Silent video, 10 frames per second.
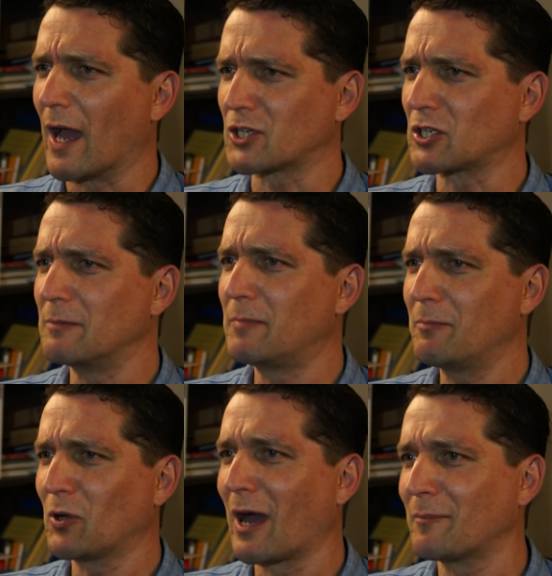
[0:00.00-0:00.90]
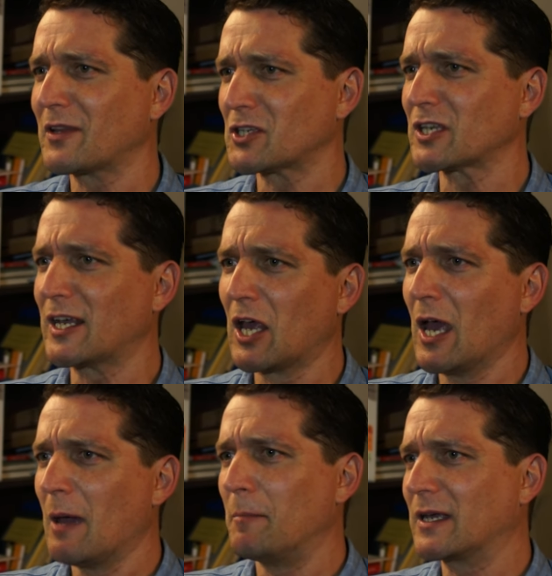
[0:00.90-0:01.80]
actually, people come to this site
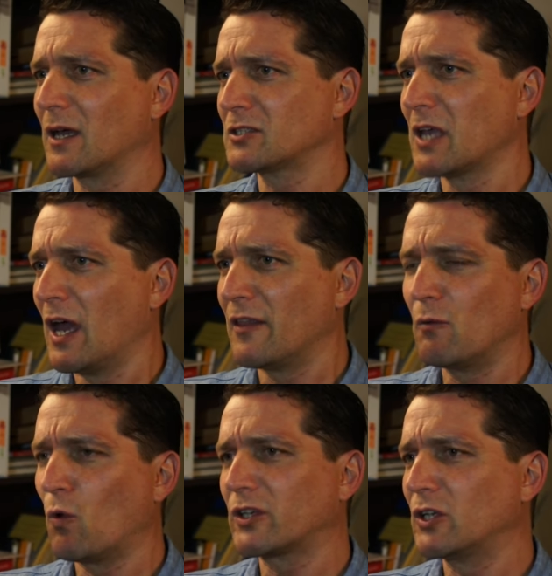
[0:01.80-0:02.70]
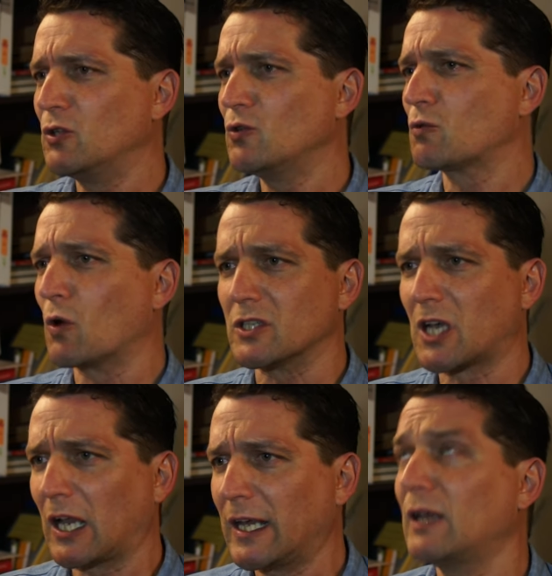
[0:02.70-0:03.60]
because they want to use where
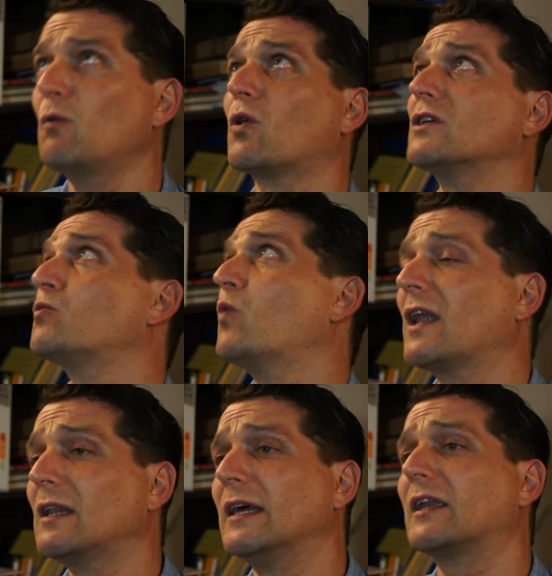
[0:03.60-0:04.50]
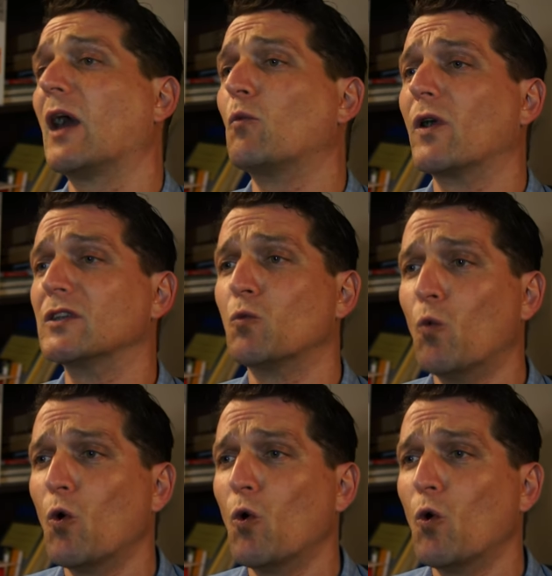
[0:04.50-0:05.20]
it's clean, where it's well lit, and where it's